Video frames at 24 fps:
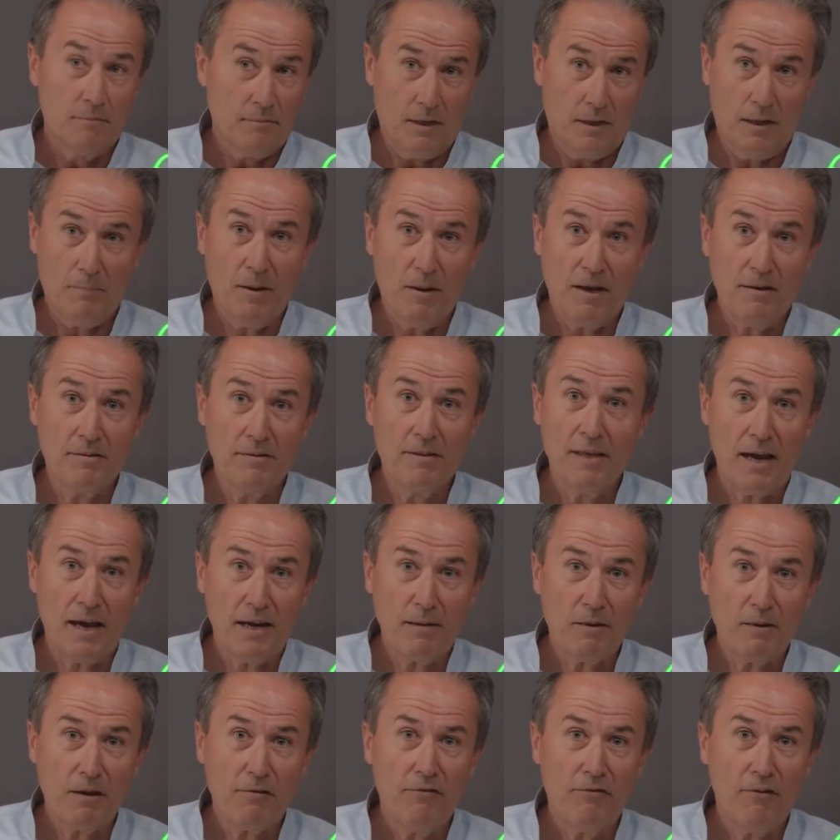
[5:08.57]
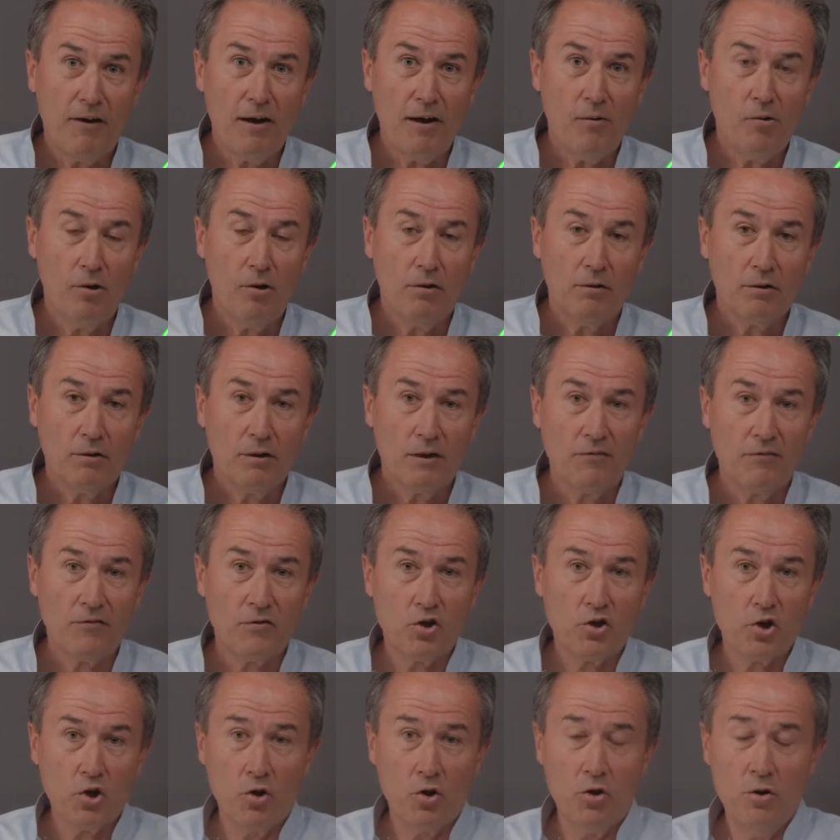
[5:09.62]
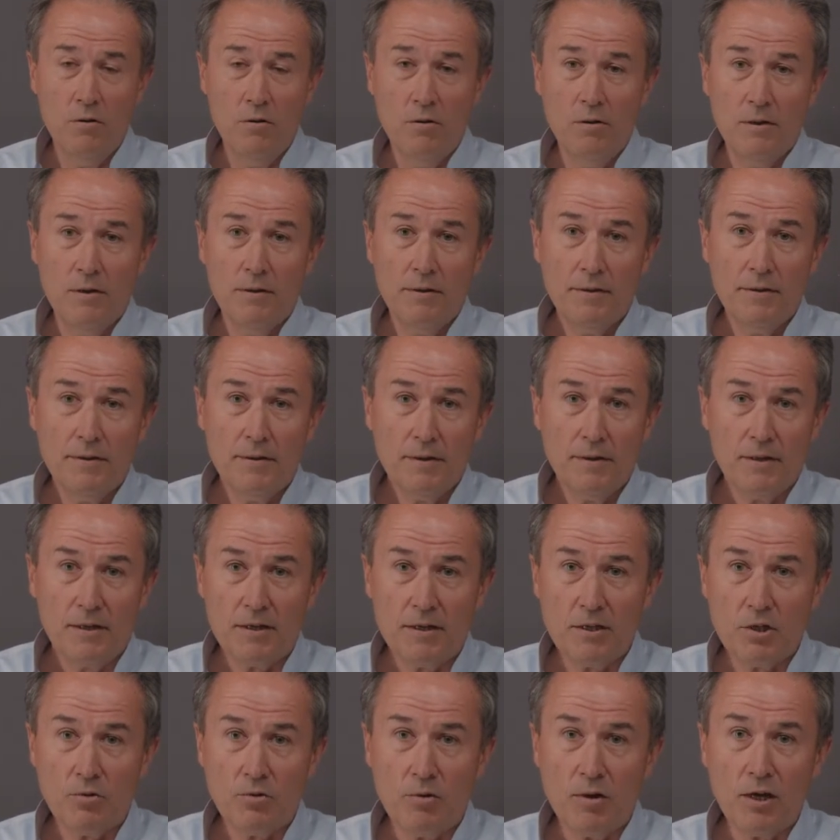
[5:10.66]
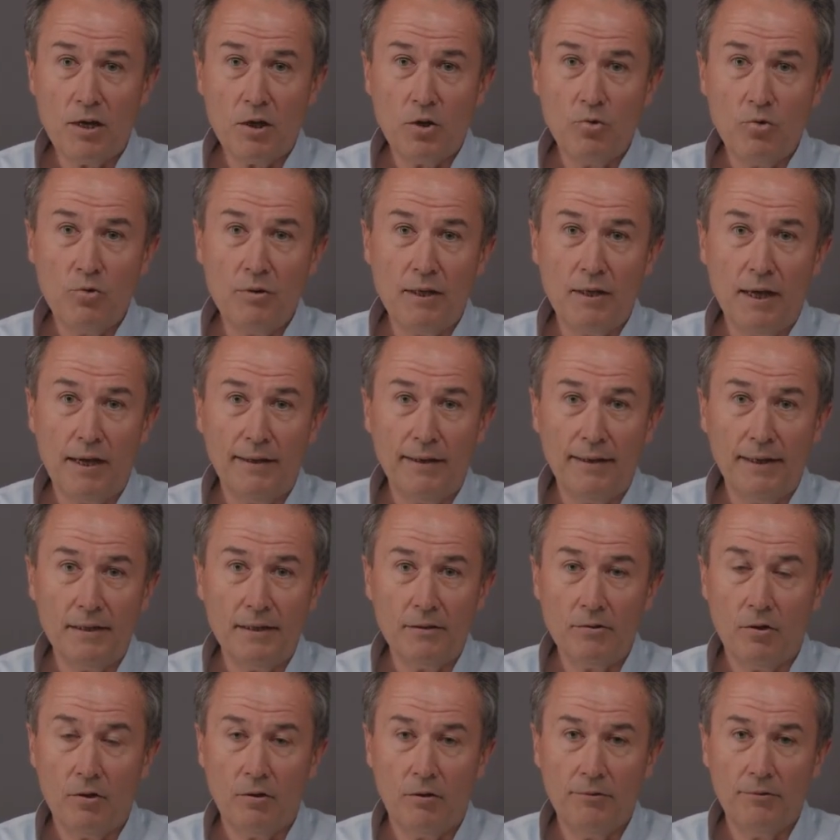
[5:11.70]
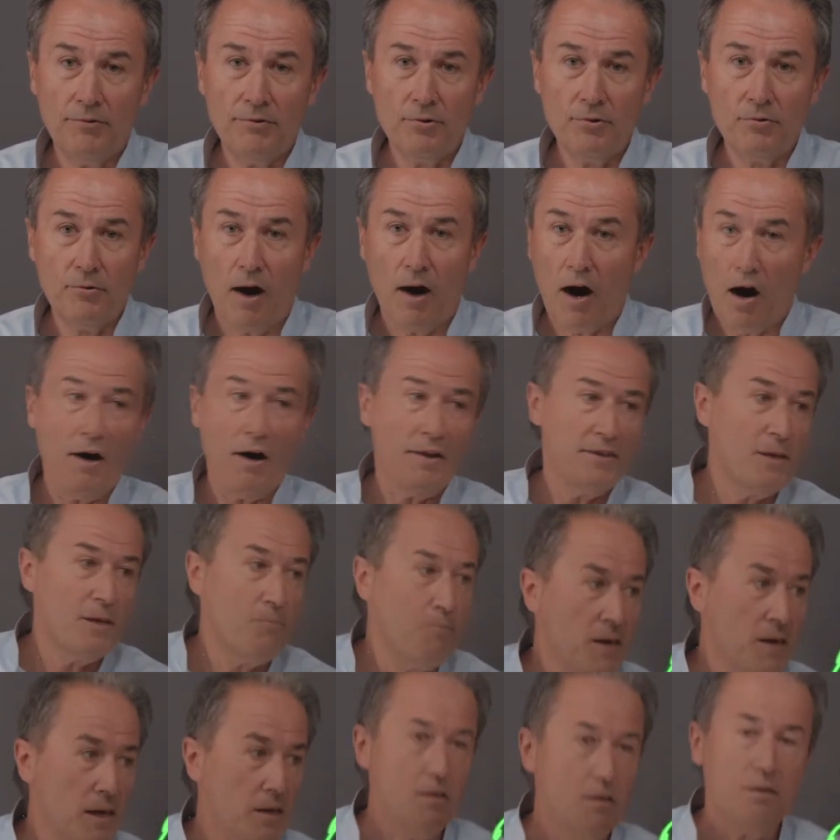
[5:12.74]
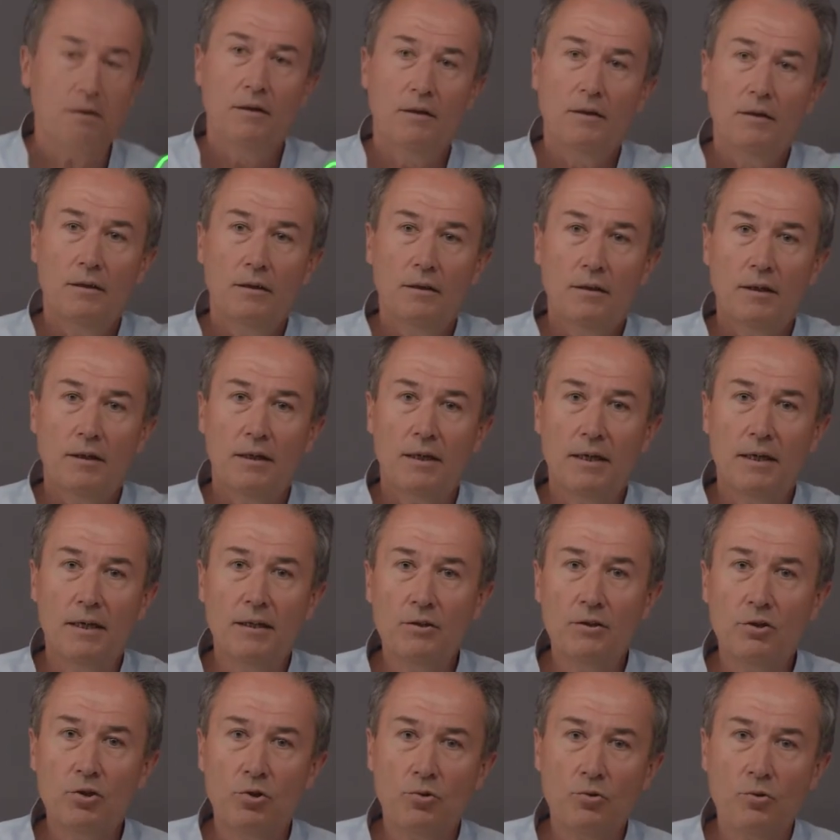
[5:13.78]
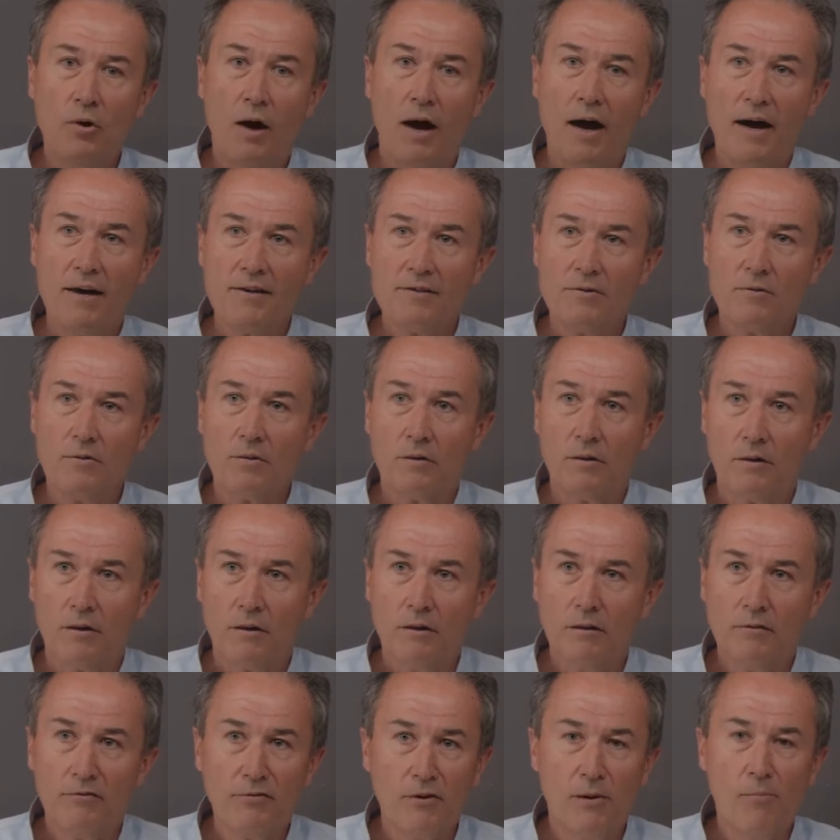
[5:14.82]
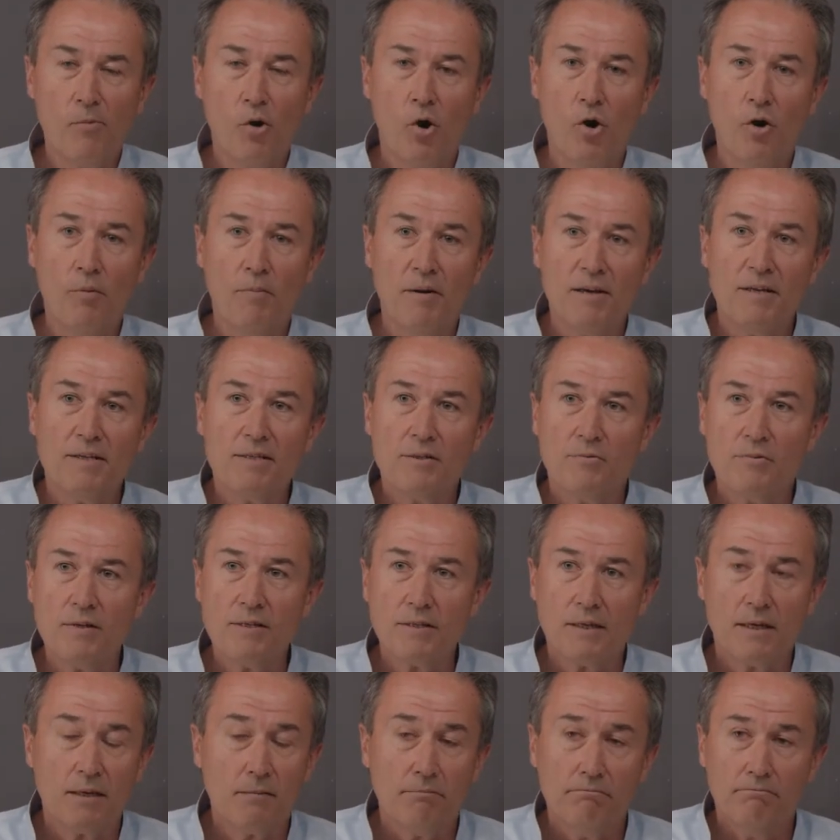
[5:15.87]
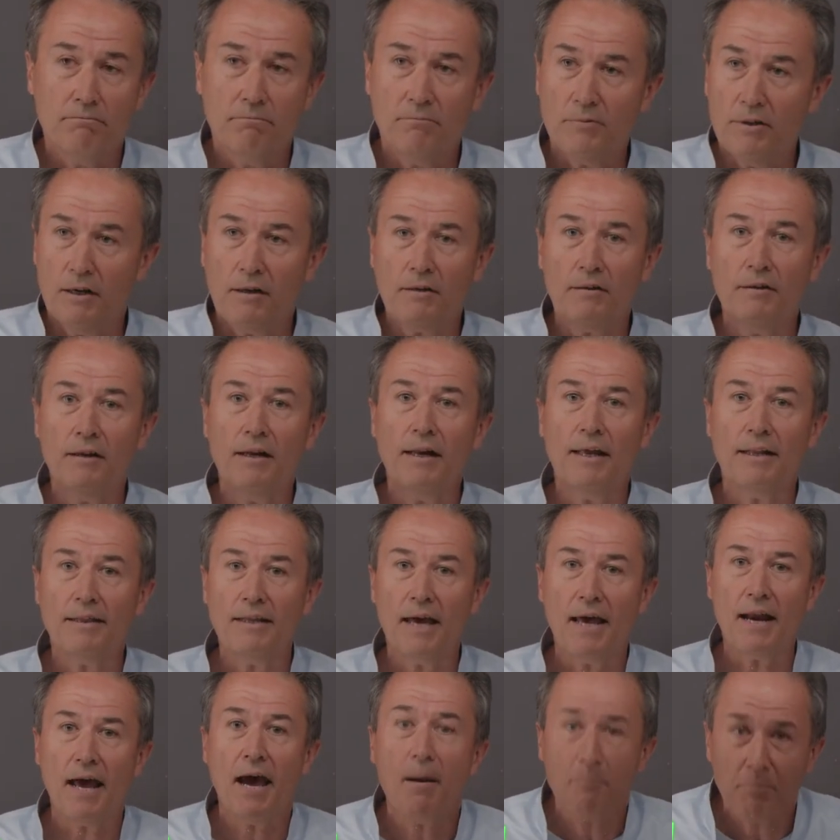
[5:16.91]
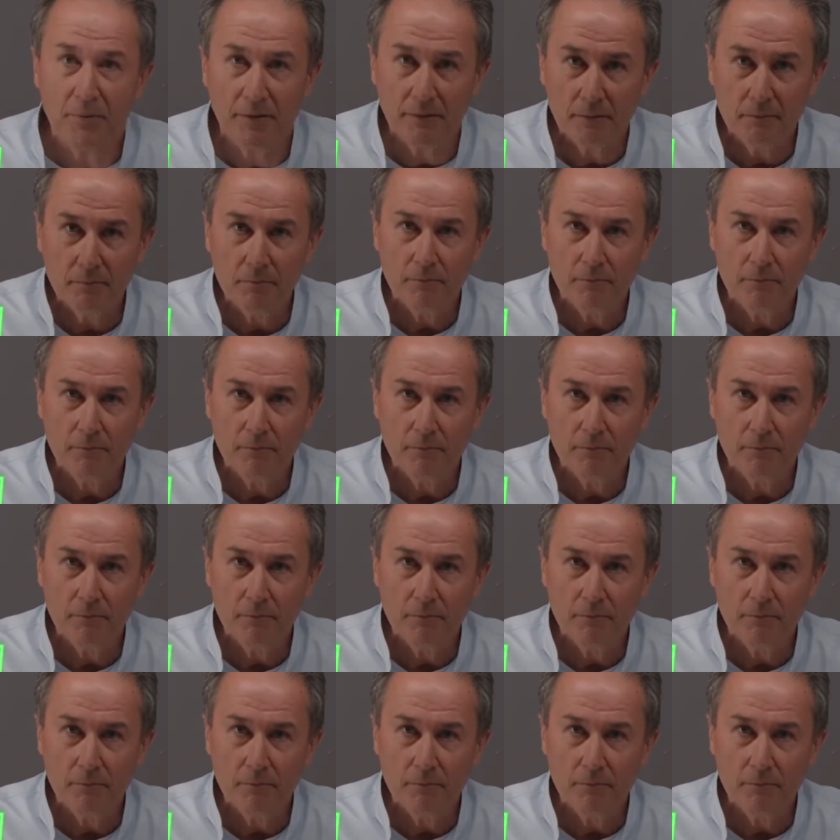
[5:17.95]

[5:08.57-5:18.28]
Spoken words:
About a dynamic firewall. If Joe is trying to telnet or to RDP into Azure from home and is risky, we're not going to let that happen.